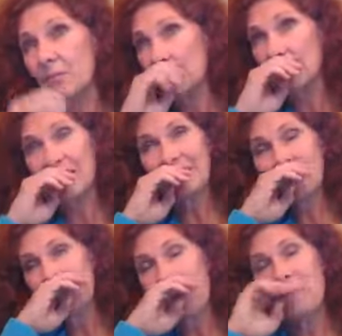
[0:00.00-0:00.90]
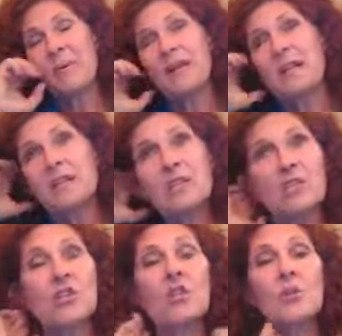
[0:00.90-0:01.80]
which is not, but
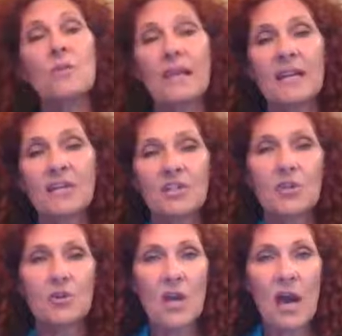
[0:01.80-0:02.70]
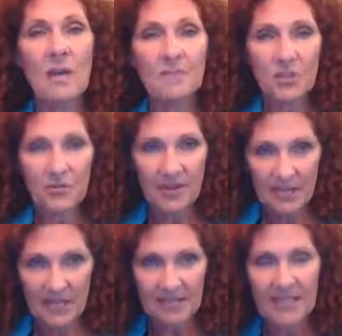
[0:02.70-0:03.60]
you need to come to
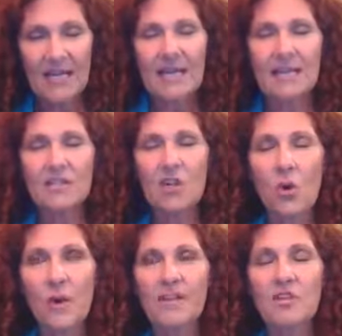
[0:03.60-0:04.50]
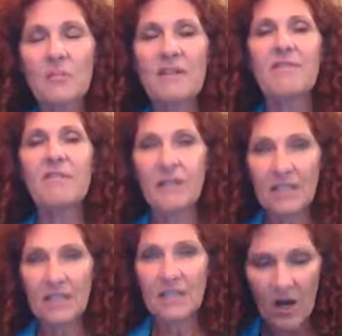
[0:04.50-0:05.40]
this. It's going to be
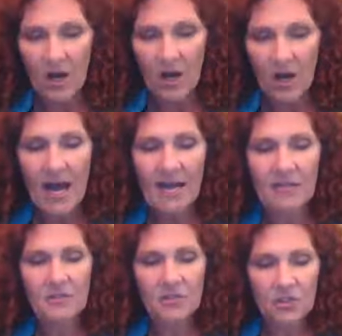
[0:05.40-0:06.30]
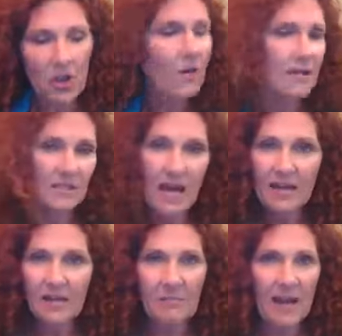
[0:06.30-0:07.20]
phenomenal. I am so
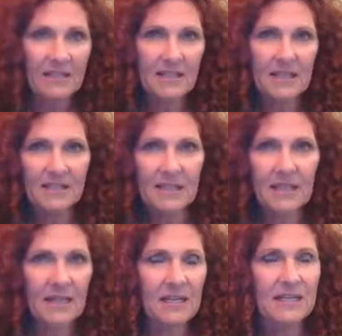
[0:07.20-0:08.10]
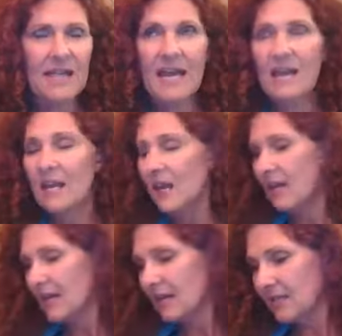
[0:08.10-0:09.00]
excited about this and it is a
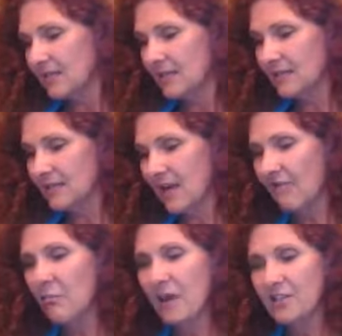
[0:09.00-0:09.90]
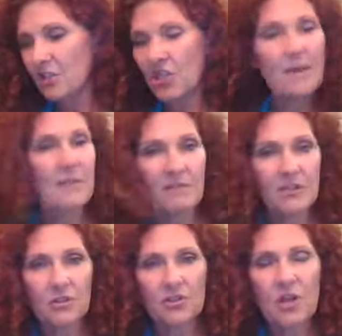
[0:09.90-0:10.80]
it's it's everybody's ashamed of
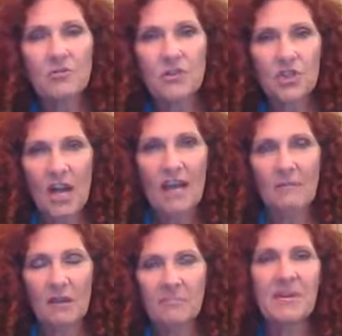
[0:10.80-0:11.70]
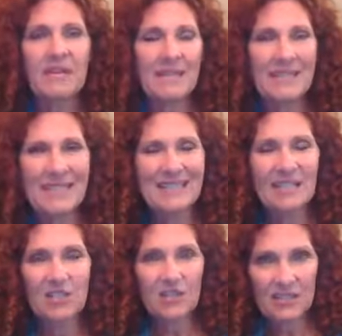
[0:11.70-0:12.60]
it. There's no shame in being
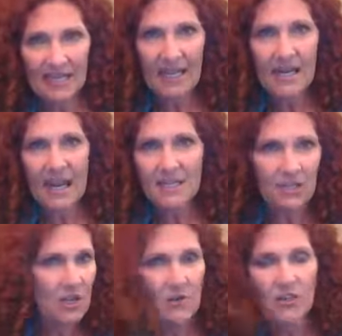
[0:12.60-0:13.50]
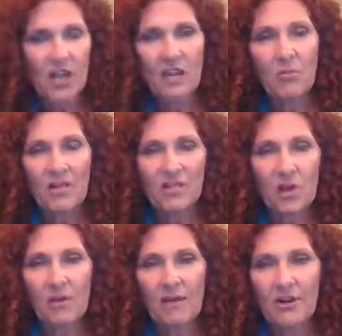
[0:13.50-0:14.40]
addicted to Xanax. No shame
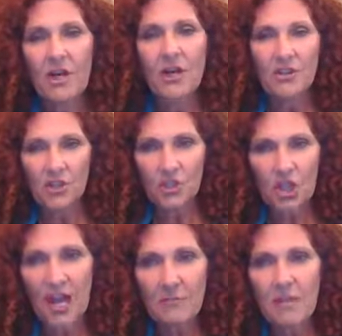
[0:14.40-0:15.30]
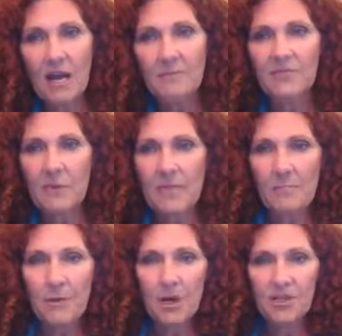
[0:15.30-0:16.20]
whatsoever. The shame comes from the
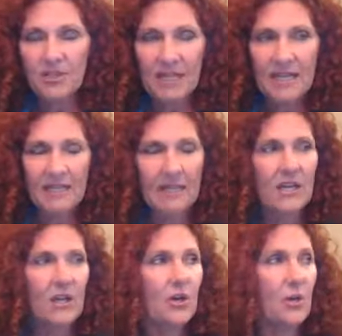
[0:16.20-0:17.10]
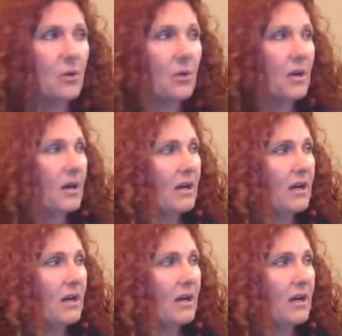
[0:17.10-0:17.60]
person who